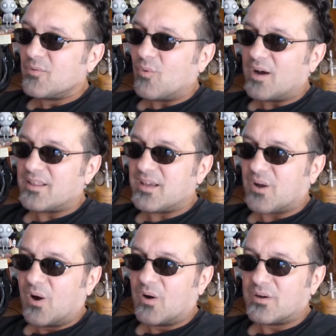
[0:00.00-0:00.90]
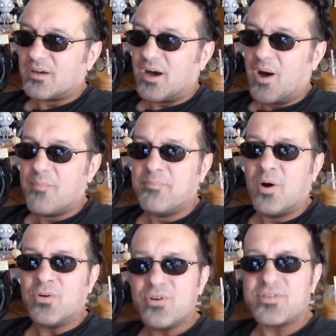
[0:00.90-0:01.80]
Why do they call a
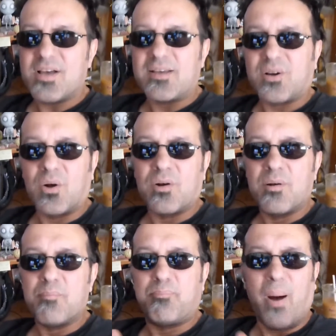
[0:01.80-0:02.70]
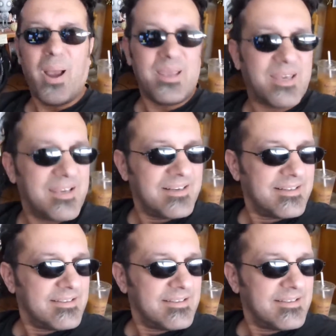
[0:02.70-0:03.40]
motorcycle bike?